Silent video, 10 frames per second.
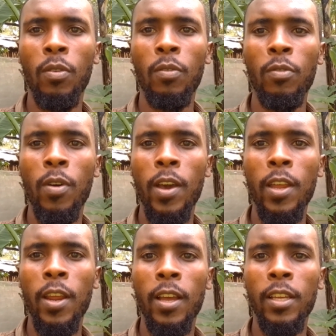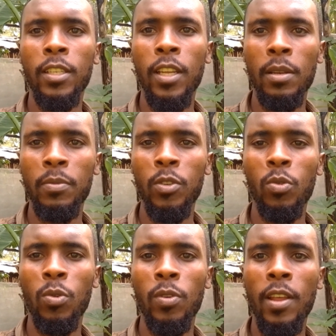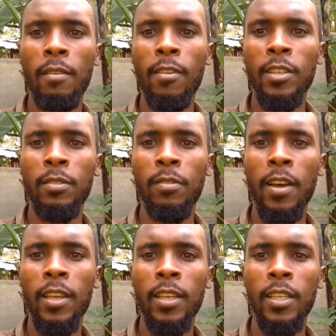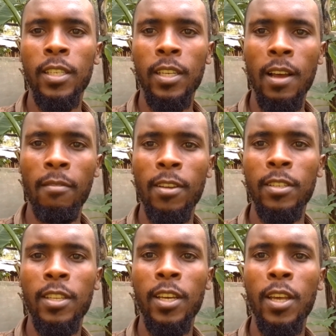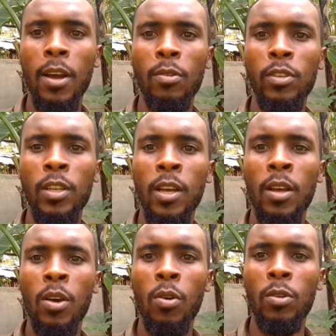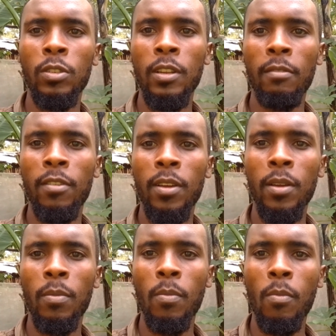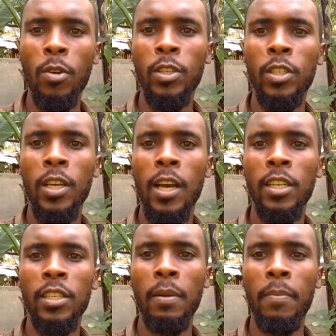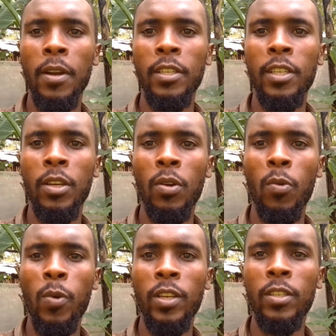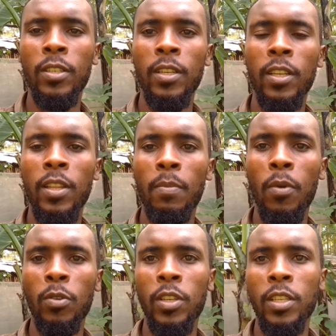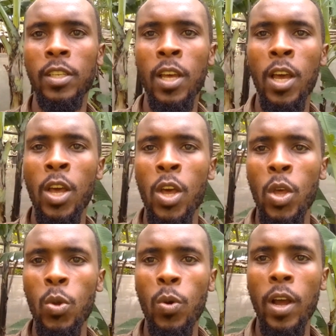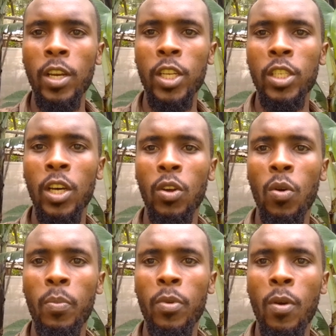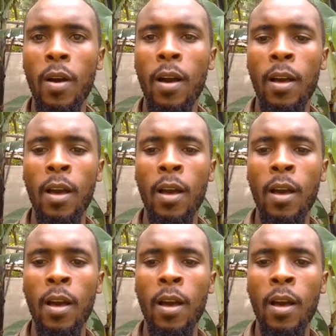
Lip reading: of your area. It helps you diversify. It covers the ground, conserving moisture and suppressing weeds in the process. You can intercrop your